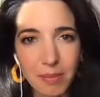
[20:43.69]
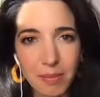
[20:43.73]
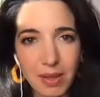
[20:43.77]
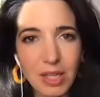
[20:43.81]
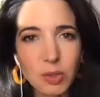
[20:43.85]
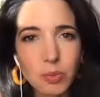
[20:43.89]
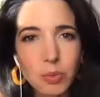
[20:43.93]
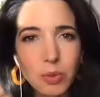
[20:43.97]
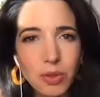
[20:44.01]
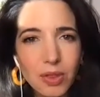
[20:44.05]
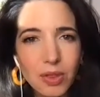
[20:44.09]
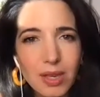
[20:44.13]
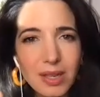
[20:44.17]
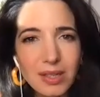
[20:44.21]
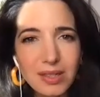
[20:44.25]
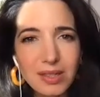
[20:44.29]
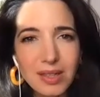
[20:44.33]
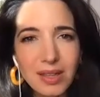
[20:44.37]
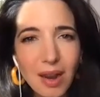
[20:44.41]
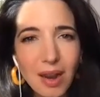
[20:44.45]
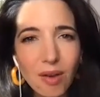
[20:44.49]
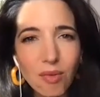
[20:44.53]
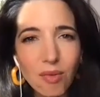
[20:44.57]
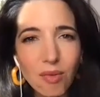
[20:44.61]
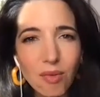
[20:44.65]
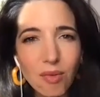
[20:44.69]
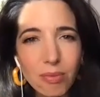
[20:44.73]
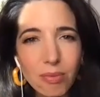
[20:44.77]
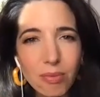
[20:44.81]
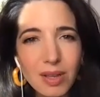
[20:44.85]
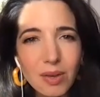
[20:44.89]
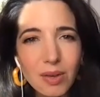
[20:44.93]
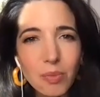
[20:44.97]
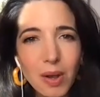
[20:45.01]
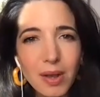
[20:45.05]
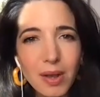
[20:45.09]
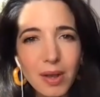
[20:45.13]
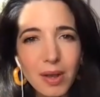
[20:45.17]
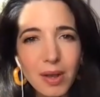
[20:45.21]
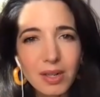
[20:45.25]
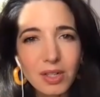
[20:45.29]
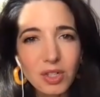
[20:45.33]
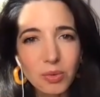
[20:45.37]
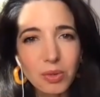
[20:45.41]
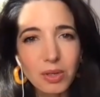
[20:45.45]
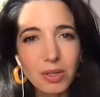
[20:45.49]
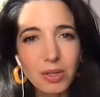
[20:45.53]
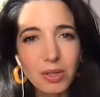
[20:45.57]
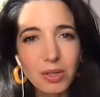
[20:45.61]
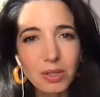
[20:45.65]
These were things that I really wanted
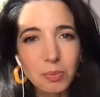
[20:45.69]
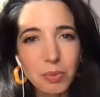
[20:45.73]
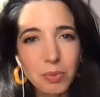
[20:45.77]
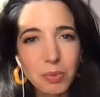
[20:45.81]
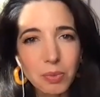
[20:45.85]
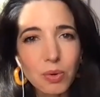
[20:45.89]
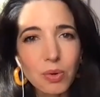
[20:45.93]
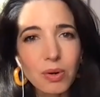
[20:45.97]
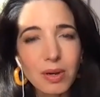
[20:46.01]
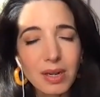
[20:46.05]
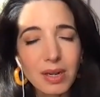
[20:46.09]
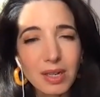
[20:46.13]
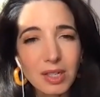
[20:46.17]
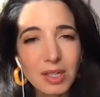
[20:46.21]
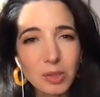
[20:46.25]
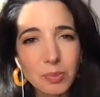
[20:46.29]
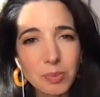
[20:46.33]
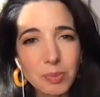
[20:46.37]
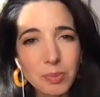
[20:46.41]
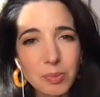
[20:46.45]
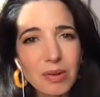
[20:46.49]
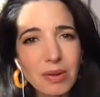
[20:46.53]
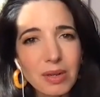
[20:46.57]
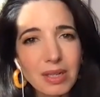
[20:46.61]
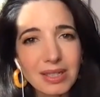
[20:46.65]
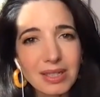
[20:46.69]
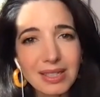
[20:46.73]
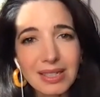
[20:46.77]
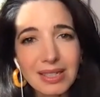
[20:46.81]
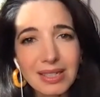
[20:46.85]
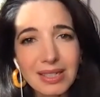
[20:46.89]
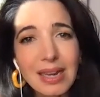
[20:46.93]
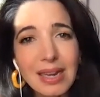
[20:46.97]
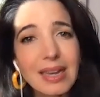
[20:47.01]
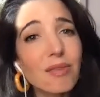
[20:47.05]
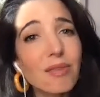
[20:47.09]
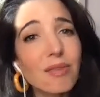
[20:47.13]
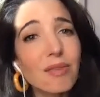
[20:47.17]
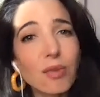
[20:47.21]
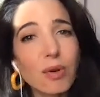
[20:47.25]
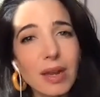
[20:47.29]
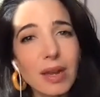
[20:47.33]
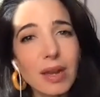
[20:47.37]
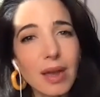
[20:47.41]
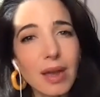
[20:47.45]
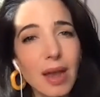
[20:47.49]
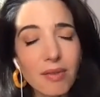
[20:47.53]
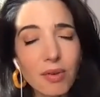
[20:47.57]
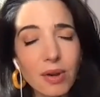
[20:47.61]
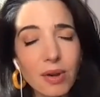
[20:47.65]
to explore and experience, and
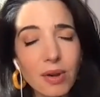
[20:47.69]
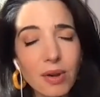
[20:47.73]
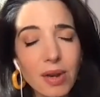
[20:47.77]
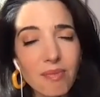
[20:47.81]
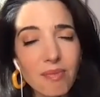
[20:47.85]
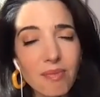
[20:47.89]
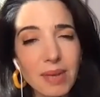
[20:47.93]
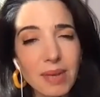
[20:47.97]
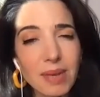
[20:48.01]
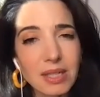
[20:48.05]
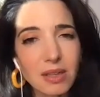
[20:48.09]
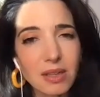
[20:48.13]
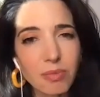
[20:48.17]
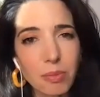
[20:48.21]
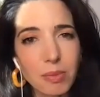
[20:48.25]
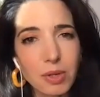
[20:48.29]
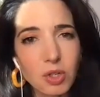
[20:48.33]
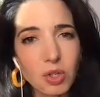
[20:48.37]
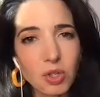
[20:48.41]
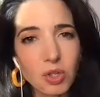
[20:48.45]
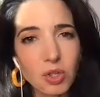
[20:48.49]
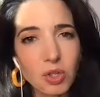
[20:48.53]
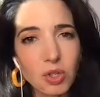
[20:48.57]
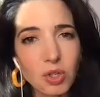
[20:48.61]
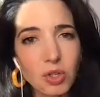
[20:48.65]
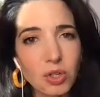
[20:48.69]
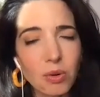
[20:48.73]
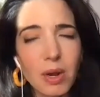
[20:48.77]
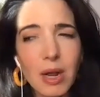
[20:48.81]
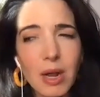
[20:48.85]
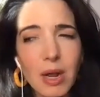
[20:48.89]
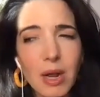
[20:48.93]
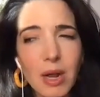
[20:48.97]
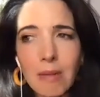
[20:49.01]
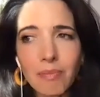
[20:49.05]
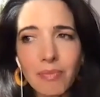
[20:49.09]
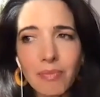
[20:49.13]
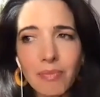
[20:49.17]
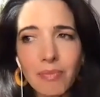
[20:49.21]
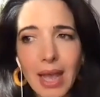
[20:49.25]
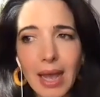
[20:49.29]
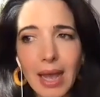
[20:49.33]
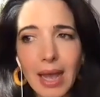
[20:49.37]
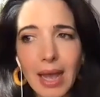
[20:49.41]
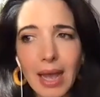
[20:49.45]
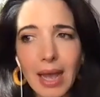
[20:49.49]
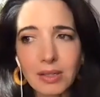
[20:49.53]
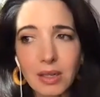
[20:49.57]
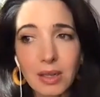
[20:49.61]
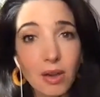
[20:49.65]
I never gave myself permission to
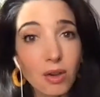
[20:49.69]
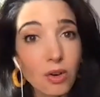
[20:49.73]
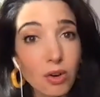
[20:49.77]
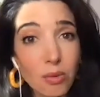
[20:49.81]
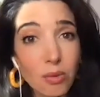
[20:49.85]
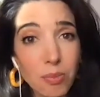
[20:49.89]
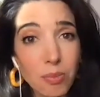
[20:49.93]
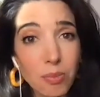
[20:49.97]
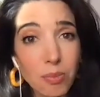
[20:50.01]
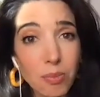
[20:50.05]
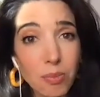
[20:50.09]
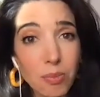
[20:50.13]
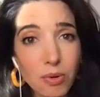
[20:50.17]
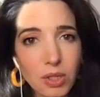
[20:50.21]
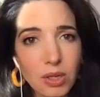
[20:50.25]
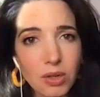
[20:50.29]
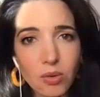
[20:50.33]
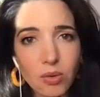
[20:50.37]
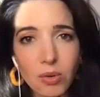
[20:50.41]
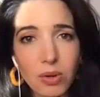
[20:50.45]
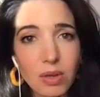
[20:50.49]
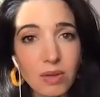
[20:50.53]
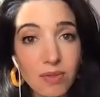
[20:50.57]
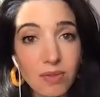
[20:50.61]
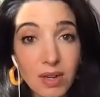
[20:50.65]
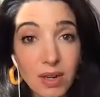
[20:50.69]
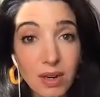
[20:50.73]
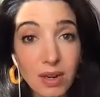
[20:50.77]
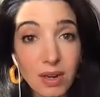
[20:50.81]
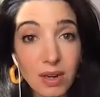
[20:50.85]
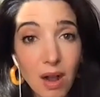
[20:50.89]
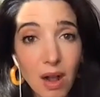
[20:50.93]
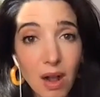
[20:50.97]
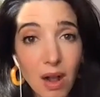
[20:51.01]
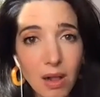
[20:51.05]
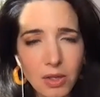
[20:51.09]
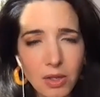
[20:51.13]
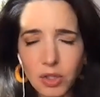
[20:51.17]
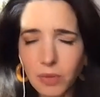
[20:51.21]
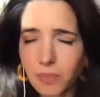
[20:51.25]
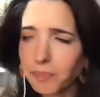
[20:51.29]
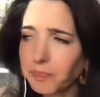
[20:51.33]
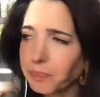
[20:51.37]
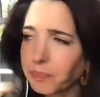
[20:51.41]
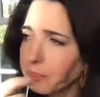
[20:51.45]
as a younger person or even in college.